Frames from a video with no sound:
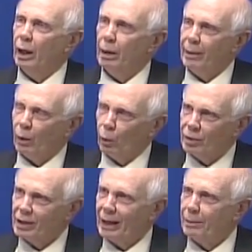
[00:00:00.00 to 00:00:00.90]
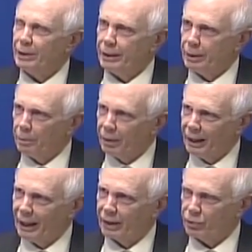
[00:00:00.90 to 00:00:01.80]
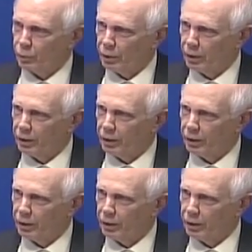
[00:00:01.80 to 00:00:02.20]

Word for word: about what's happened in the past with